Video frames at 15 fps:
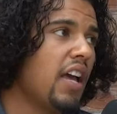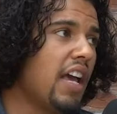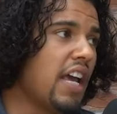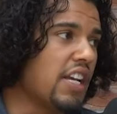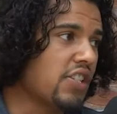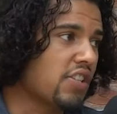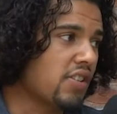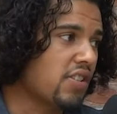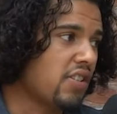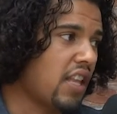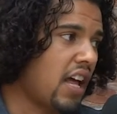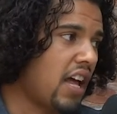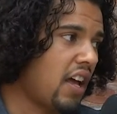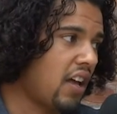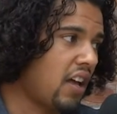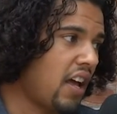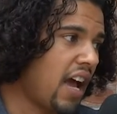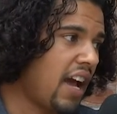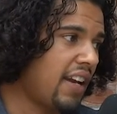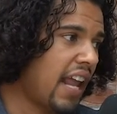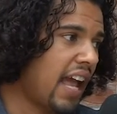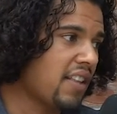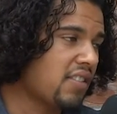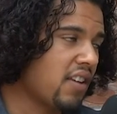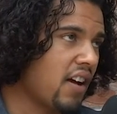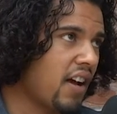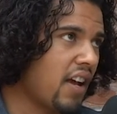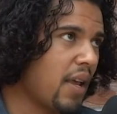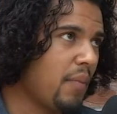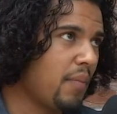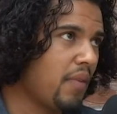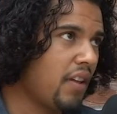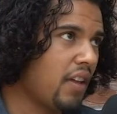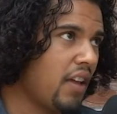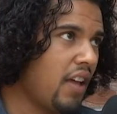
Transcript: And it's just that at that time,